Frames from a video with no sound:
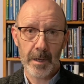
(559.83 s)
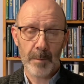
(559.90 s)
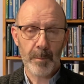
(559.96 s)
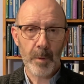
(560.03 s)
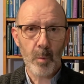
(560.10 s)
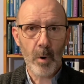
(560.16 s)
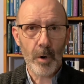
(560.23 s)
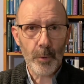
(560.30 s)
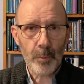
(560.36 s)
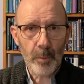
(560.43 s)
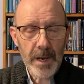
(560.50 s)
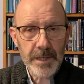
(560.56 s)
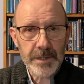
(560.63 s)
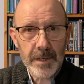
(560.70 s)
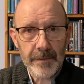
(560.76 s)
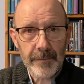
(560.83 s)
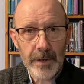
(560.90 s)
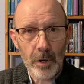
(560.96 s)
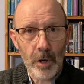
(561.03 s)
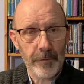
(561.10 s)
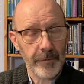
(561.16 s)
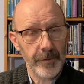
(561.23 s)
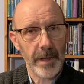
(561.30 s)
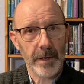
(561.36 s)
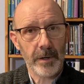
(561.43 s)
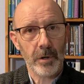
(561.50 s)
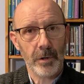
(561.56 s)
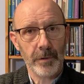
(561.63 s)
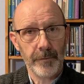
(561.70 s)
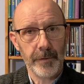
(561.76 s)
But what reason have I got for that
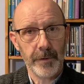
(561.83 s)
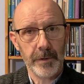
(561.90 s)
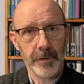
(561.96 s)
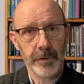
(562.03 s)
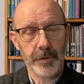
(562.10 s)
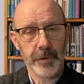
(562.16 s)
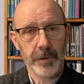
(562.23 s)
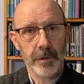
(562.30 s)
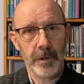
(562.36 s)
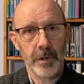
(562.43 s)
confidence?